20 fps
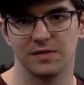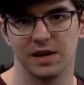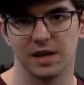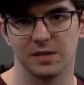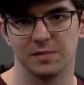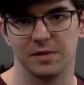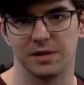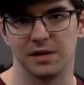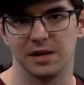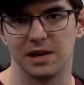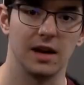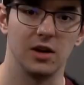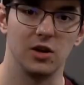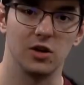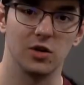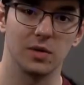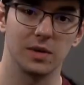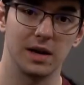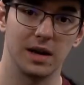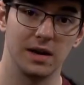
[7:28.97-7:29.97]
investment, and you
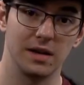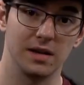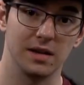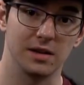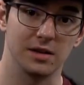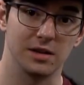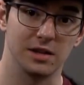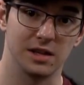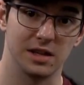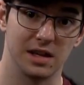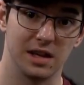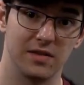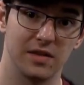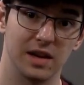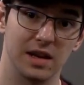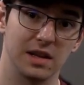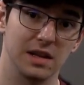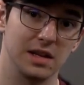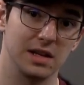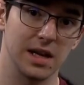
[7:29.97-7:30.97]
don't want anything to
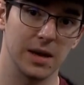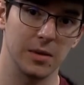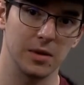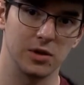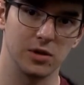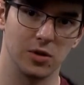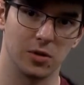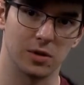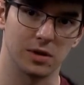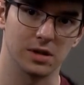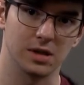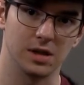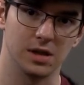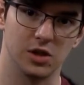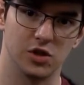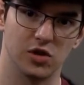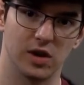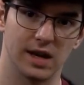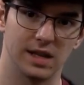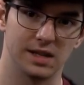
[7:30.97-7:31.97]
significantly damage yours
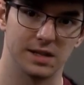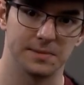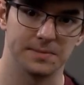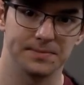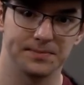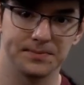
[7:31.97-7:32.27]
in transit.